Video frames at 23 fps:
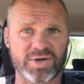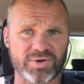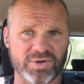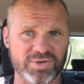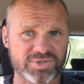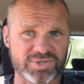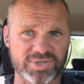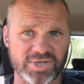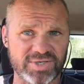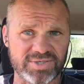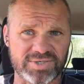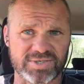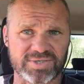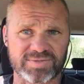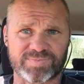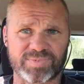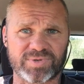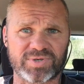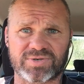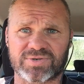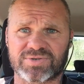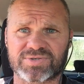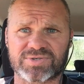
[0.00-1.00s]
and not Jesus,
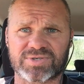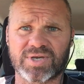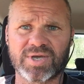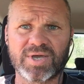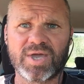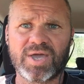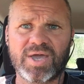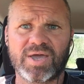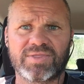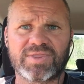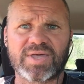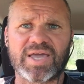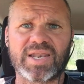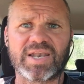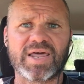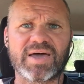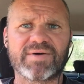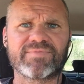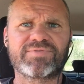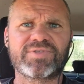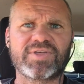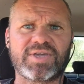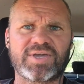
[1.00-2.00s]
because they
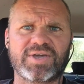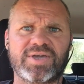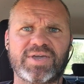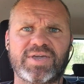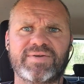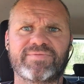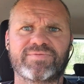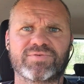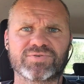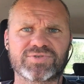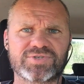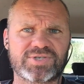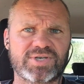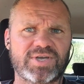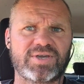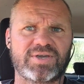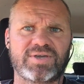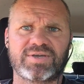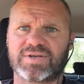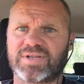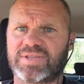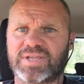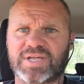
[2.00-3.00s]
love the evil
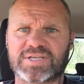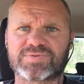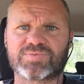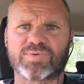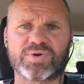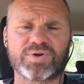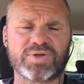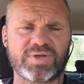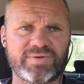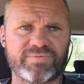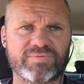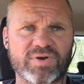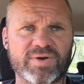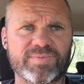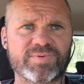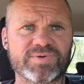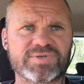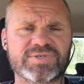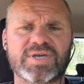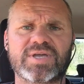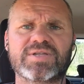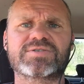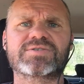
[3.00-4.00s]
seed, and that's what Eve
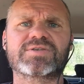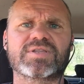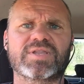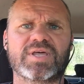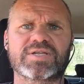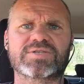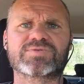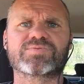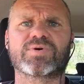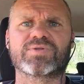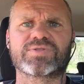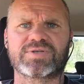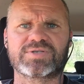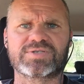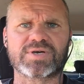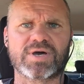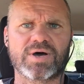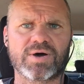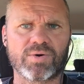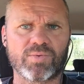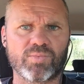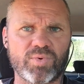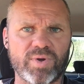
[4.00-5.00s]
represents, and that's what this
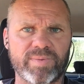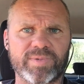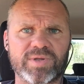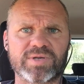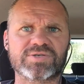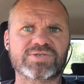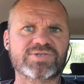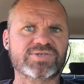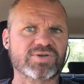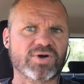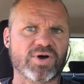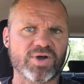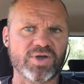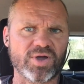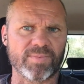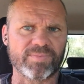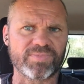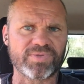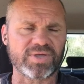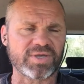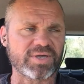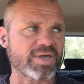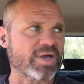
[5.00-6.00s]
whole women's
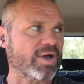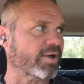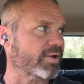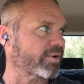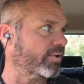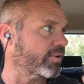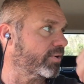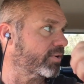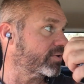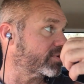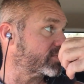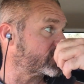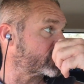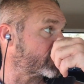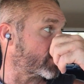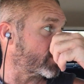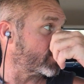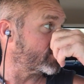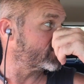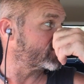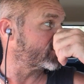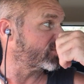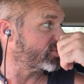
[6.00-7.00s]
psyop thing going on in
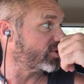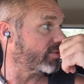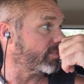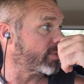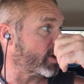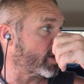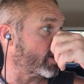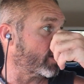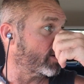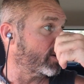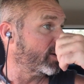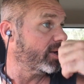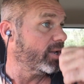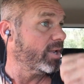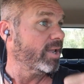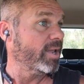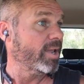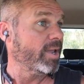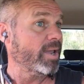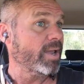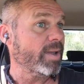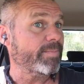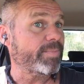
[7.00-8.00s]
Australia is all about.
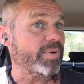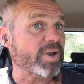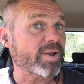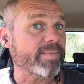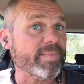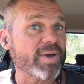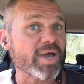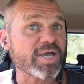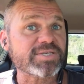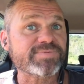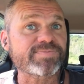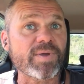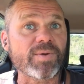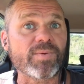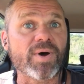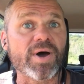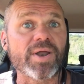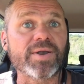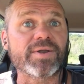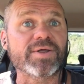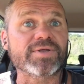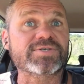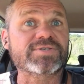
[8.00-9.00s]
But it makes me
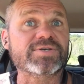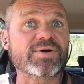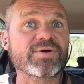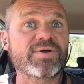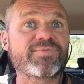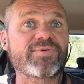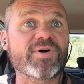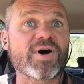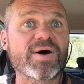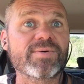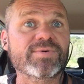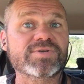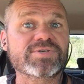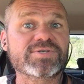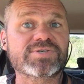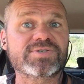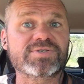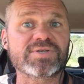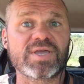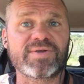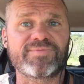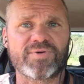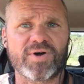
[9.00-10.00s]
wonder, so if
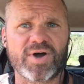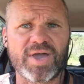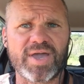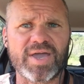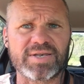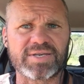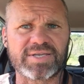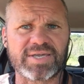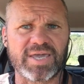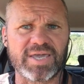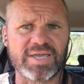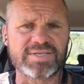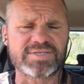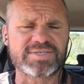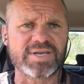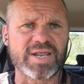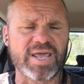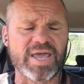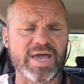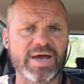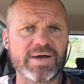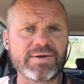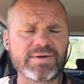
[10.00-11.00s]
I had kids
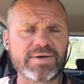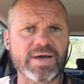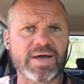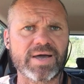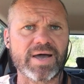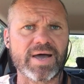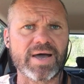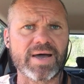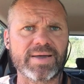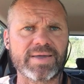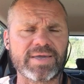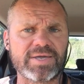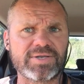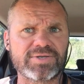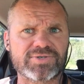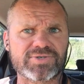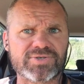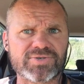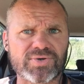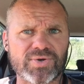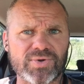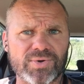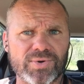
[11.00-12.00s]
now in
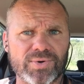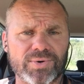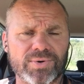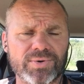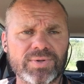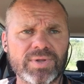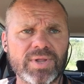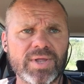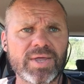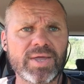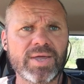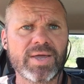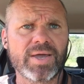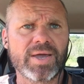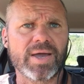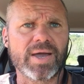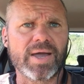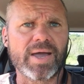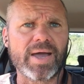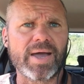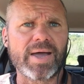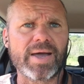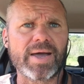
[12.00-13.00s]
school,
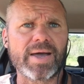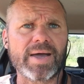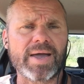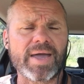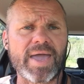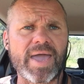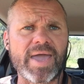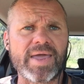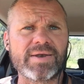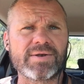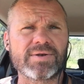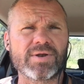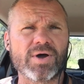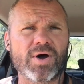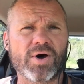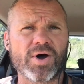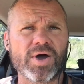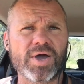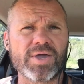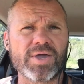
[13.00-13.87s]
and